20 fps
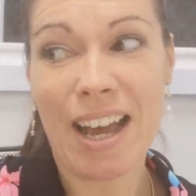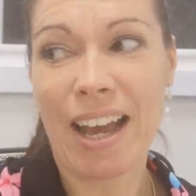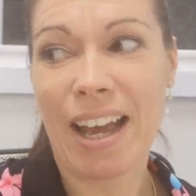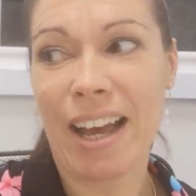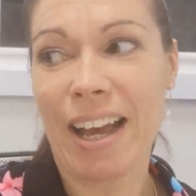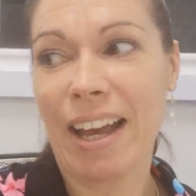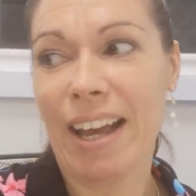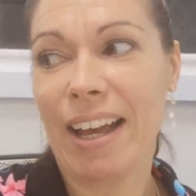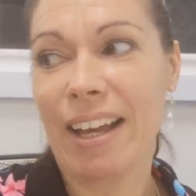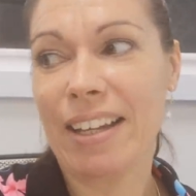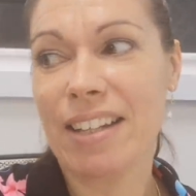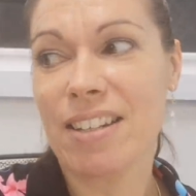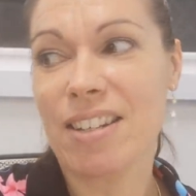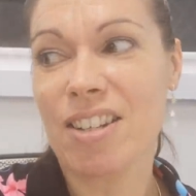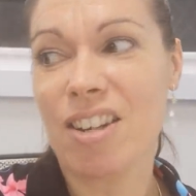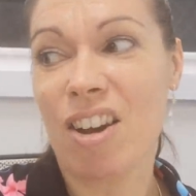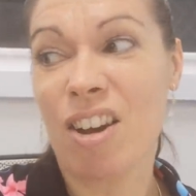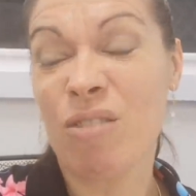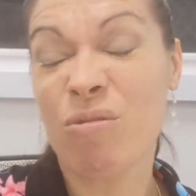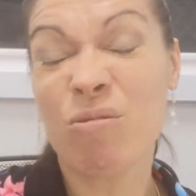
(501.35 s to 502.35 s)
and
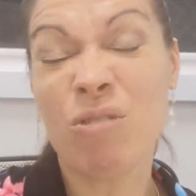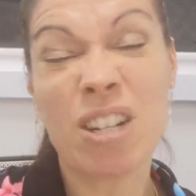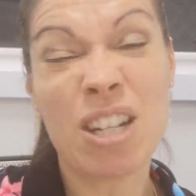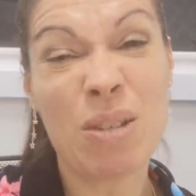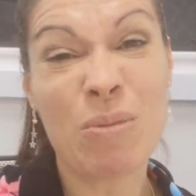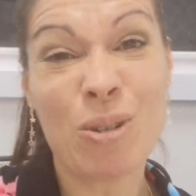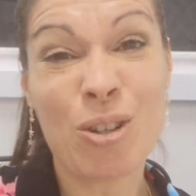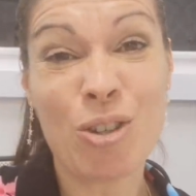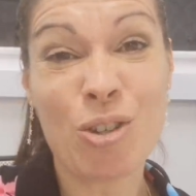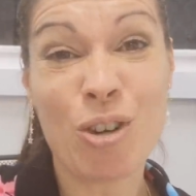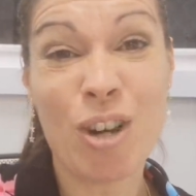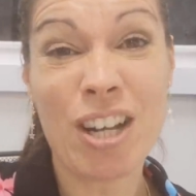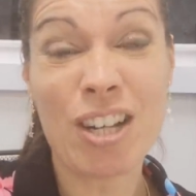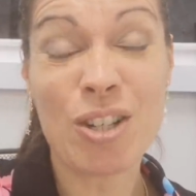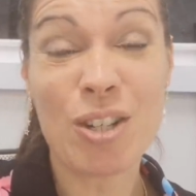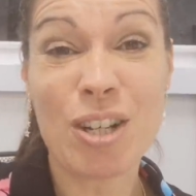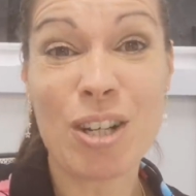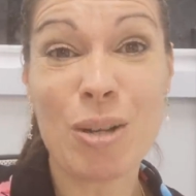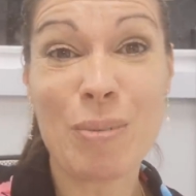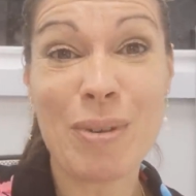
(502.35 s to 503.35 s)
I really want to try and
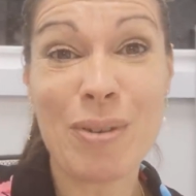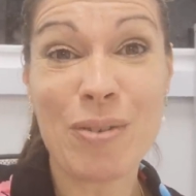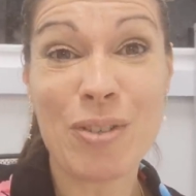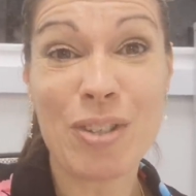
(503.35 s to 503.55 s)
do a little bit of